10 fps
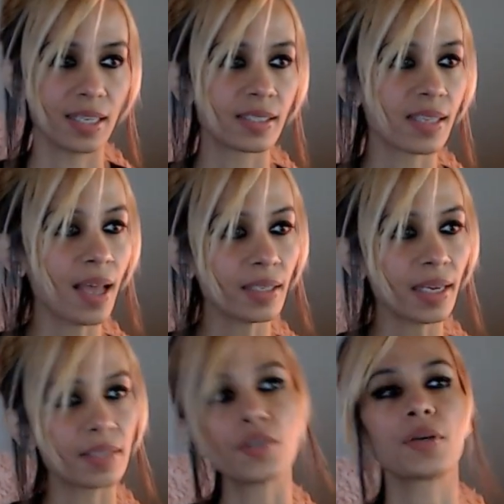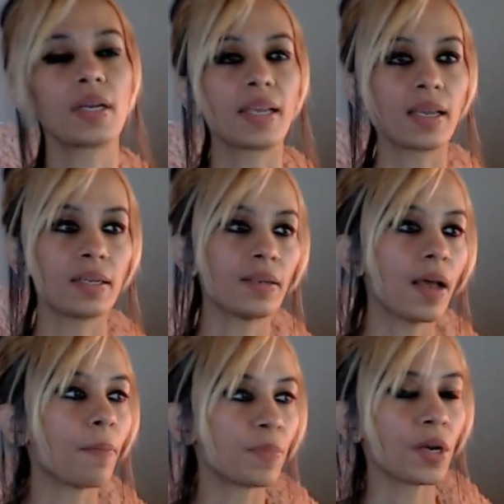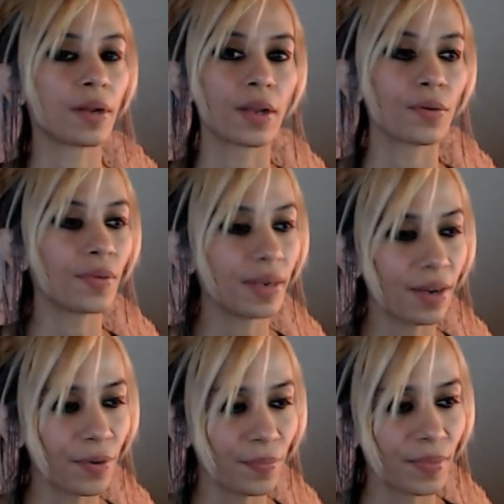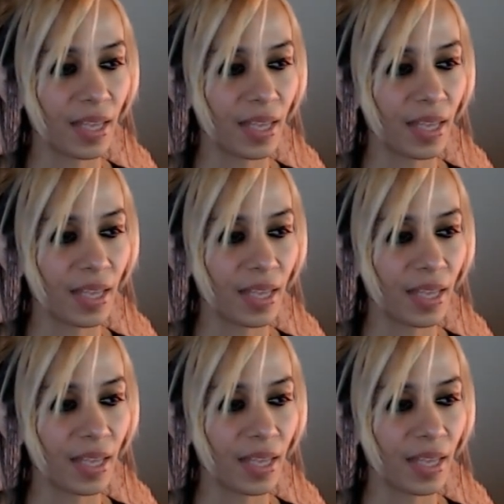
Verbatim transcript: It's not like they're going to get up there and go, you know,